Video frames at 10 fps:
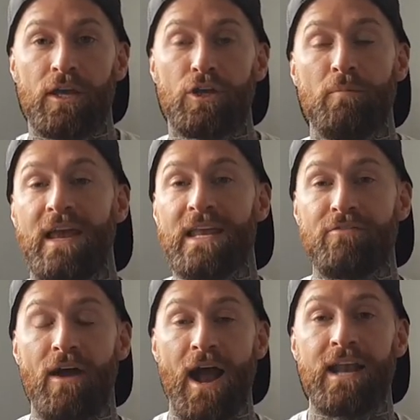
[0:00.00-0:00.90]
you may
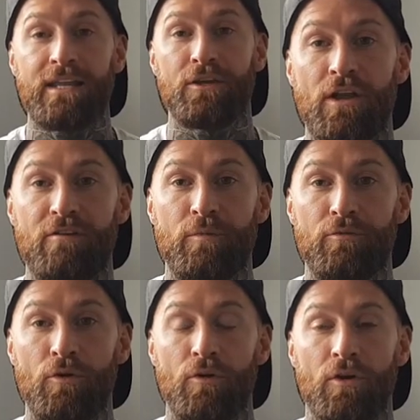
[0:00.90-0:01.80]
never have had life
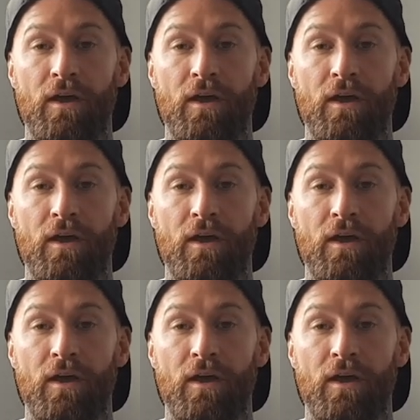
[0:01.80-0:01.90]
before.